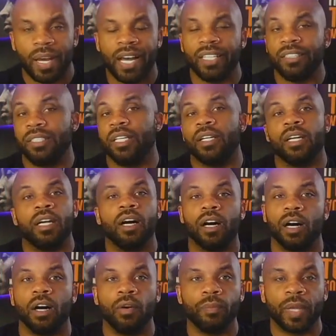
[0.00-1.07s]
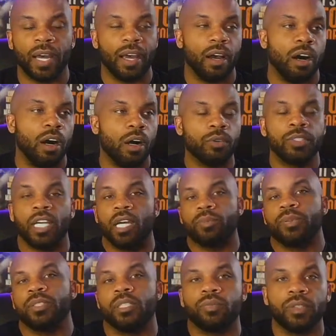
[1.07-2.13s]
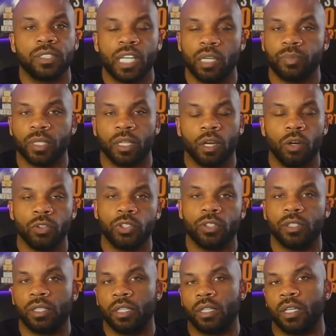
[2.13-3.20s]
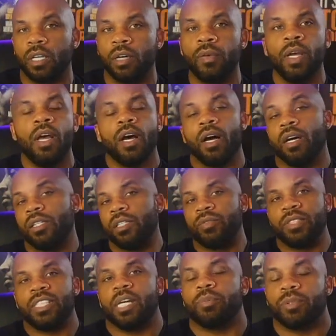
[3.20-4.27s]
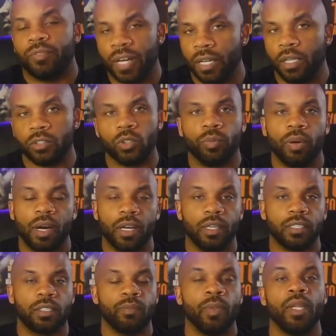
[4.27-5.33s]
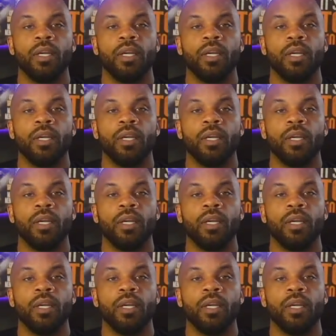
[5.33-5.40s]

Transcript: I've done it all. I had all types of different types of loans you can think of, all different types of financial products.